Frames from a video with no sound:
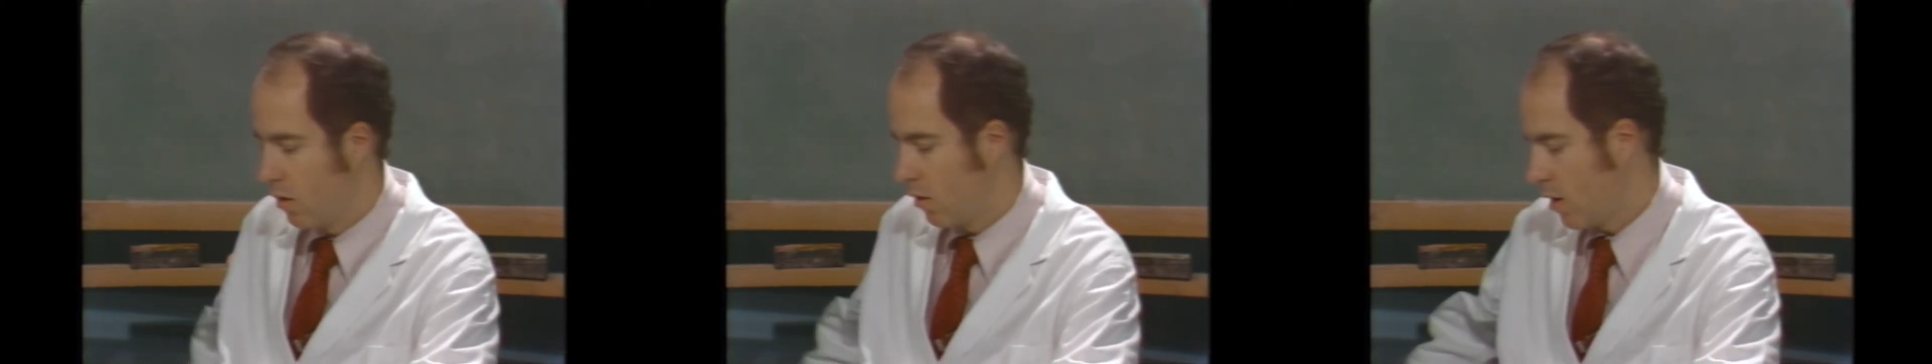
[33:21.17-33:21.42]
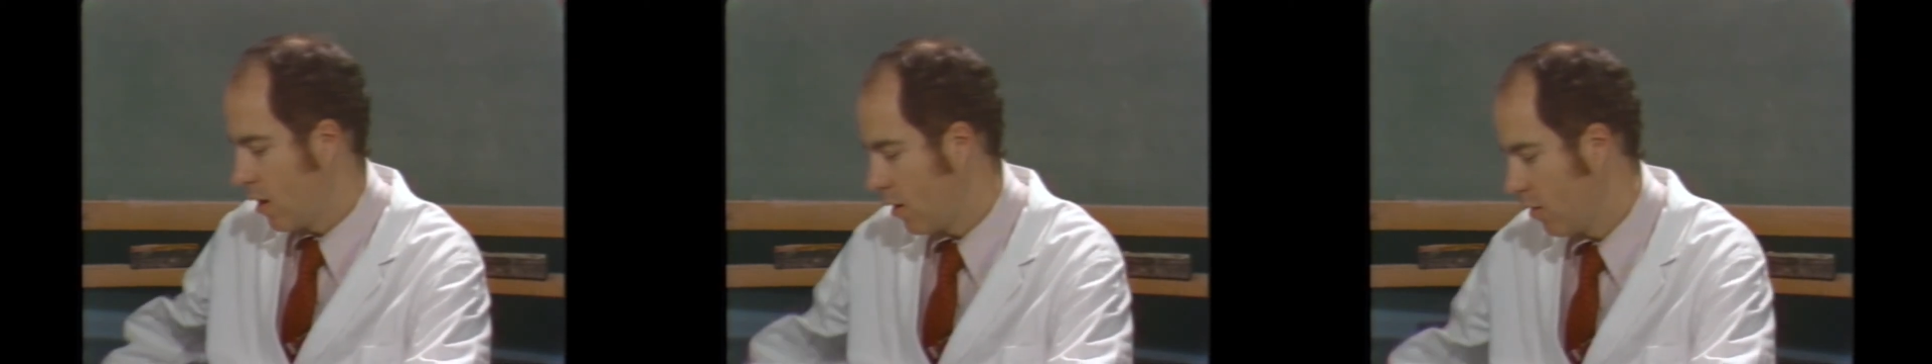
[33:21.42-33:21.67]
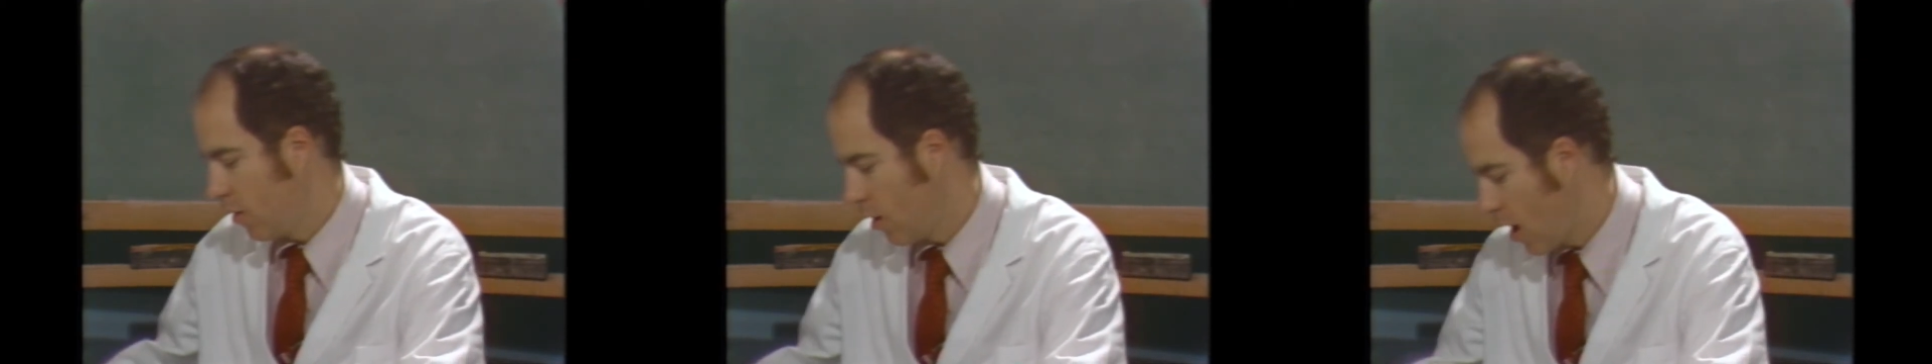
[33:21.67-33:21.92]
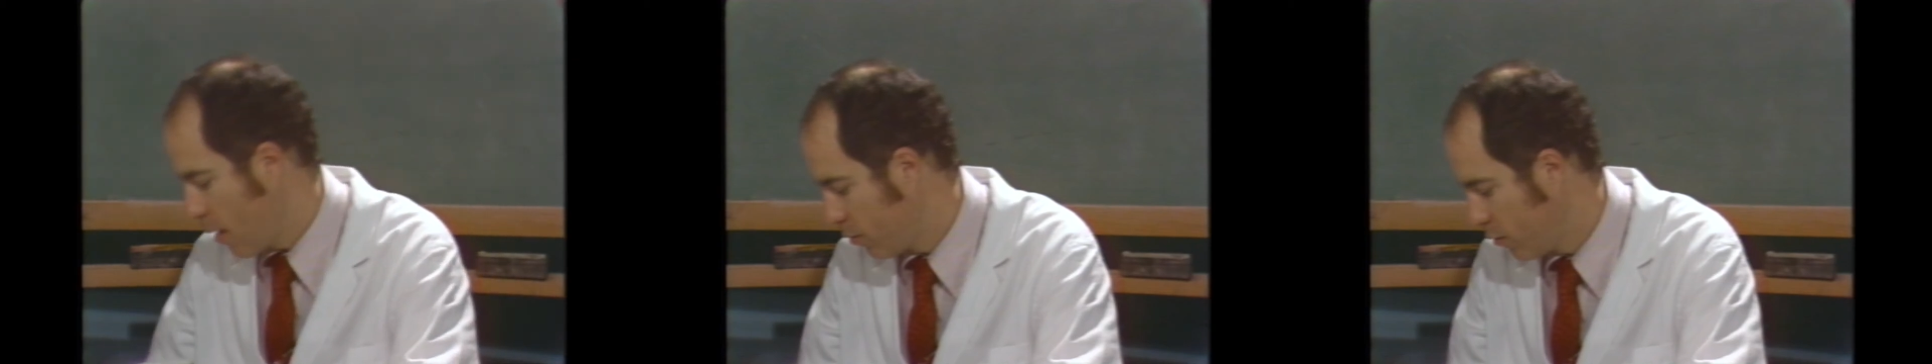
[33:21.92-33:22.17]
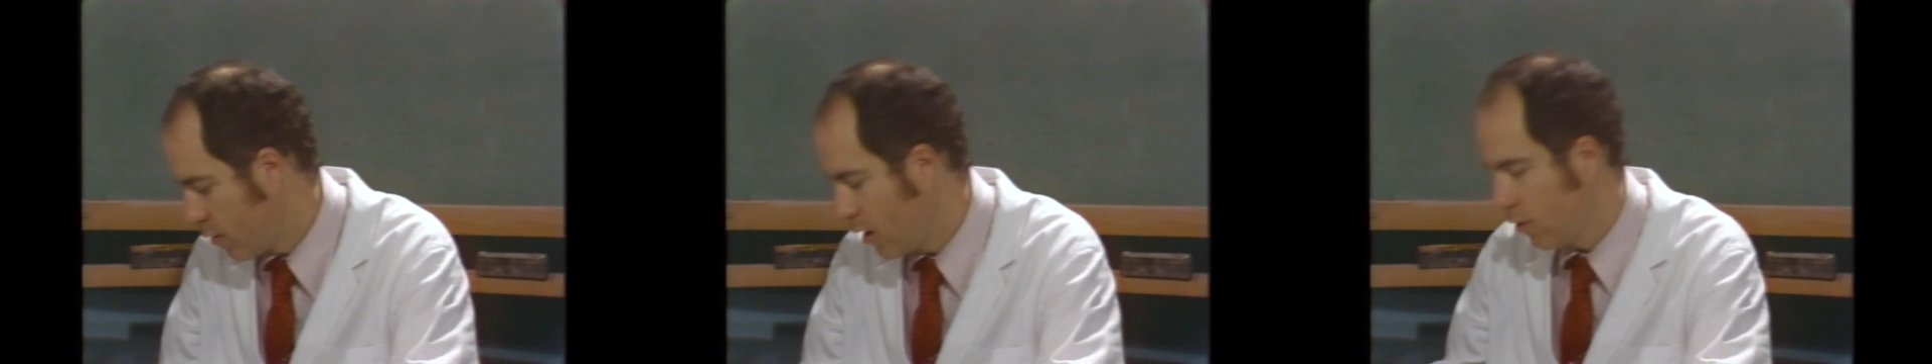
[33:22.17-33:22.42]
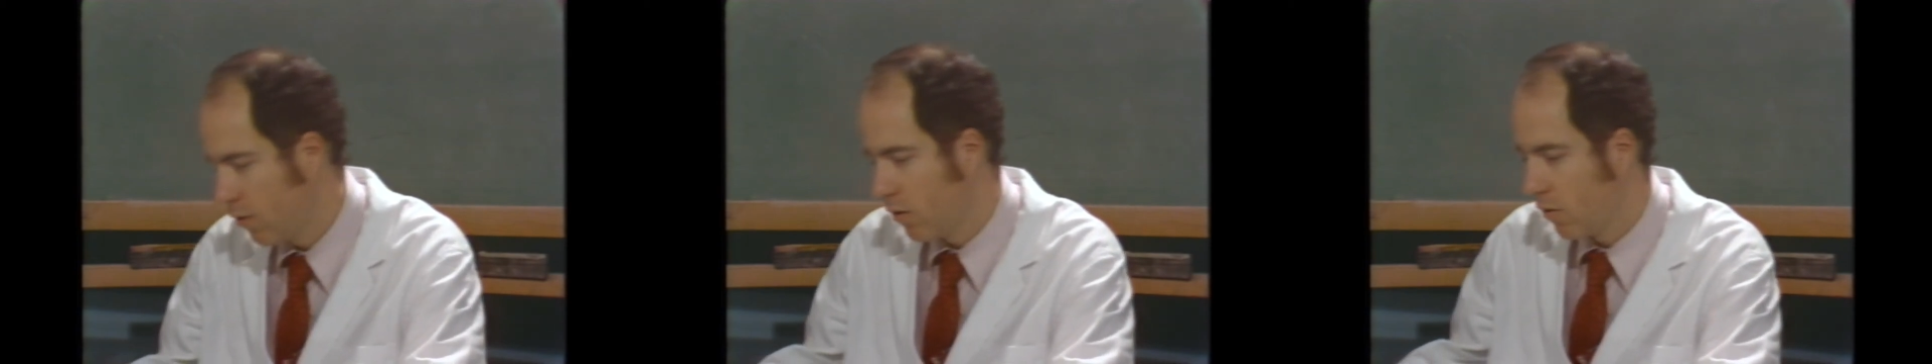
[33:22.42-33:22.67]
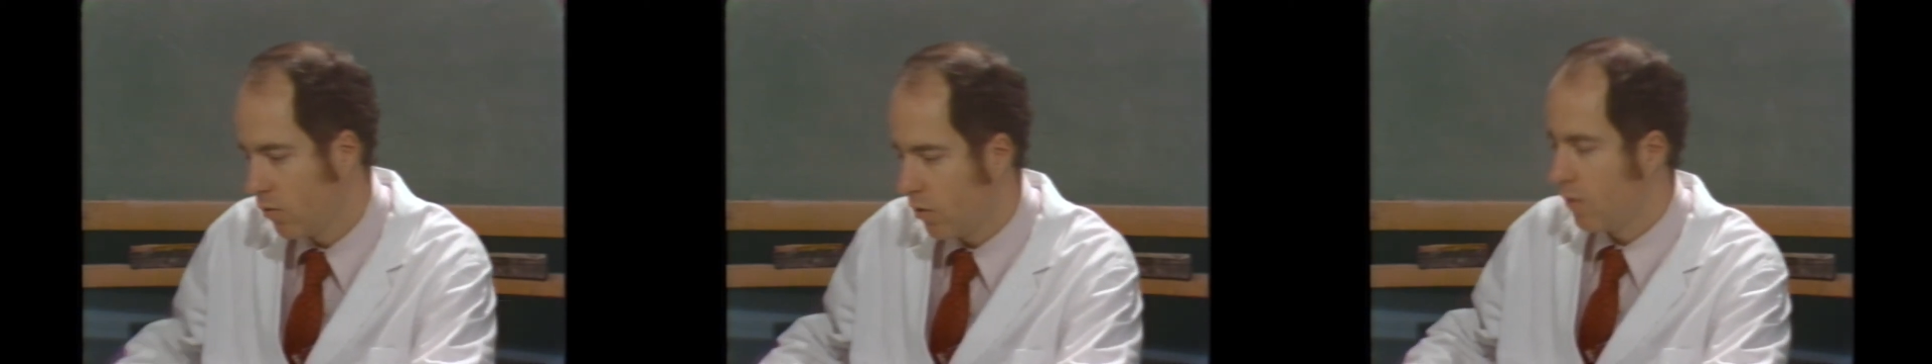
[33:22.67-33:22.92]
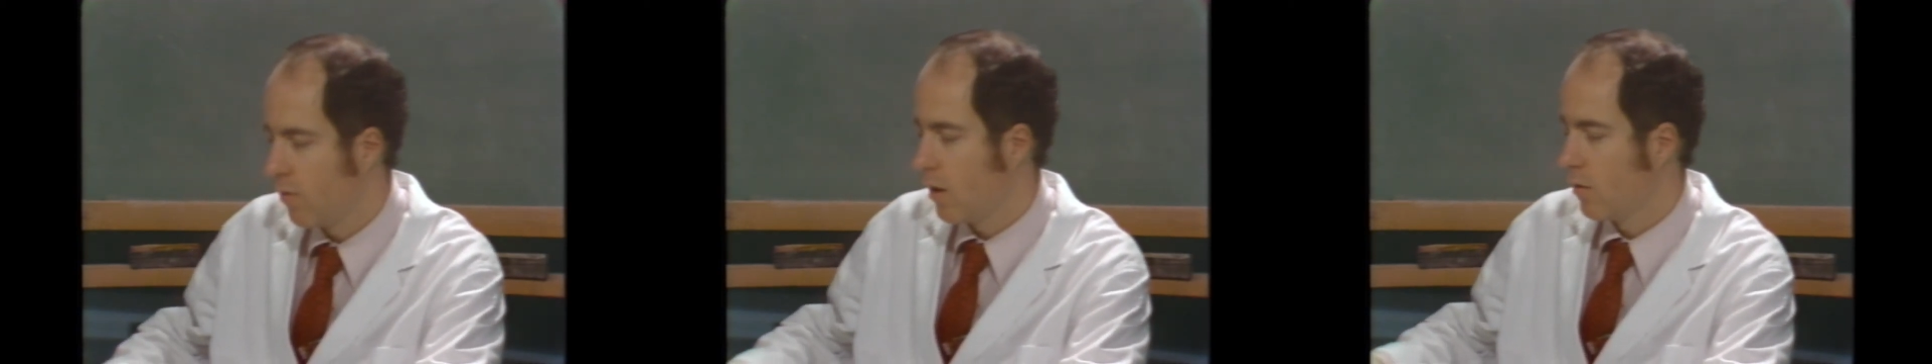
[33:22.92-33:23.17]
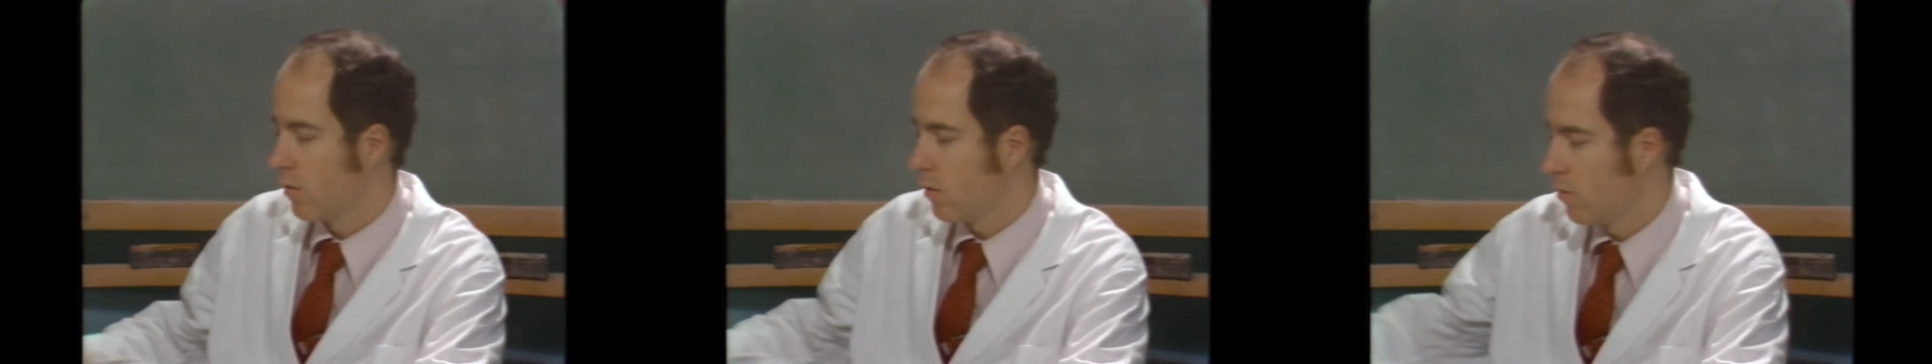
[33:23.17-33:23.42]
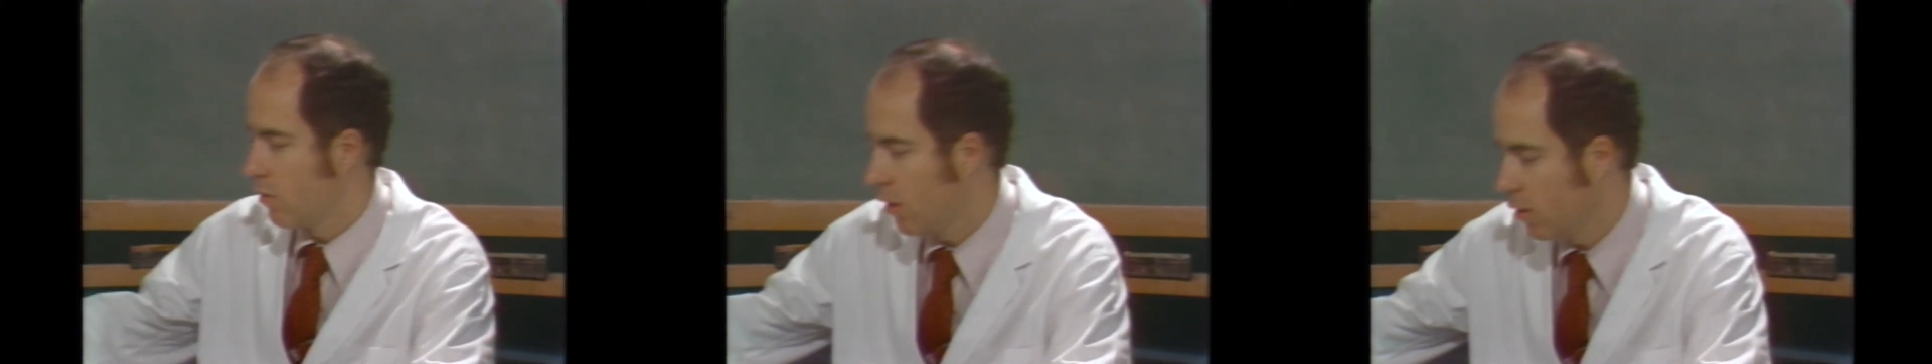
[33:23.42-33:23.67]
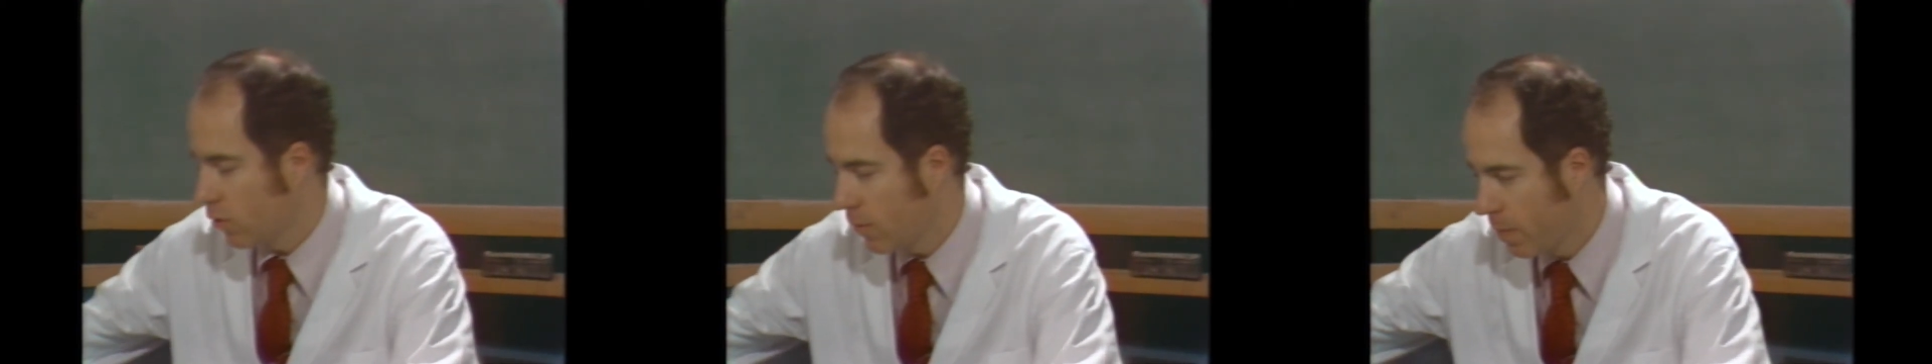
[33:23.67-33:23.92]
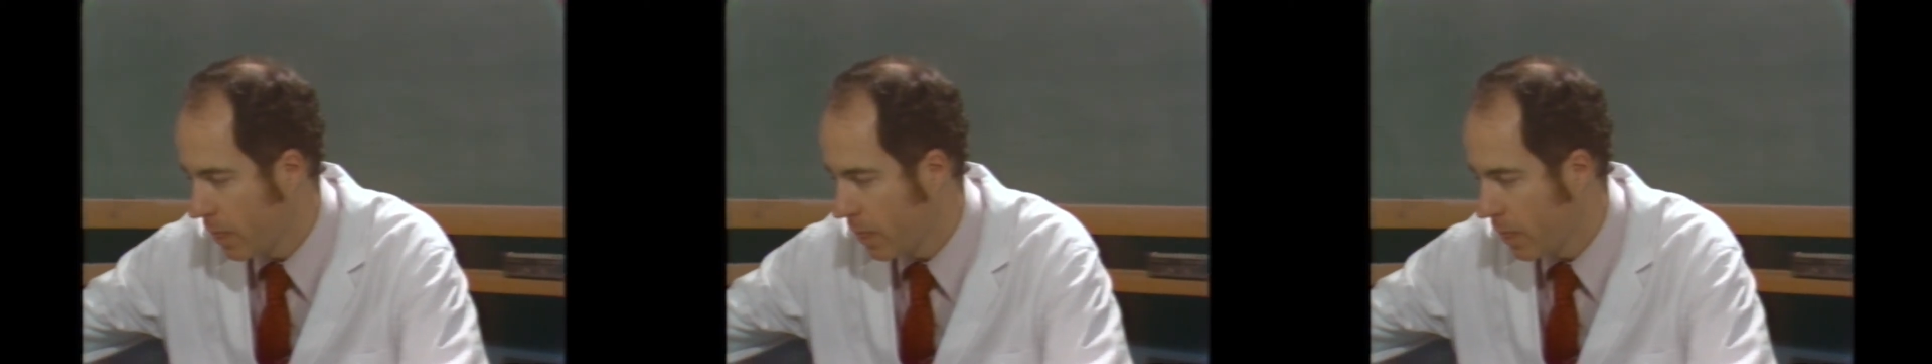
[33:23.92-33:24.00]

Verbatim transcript: that the observation of three vessel disease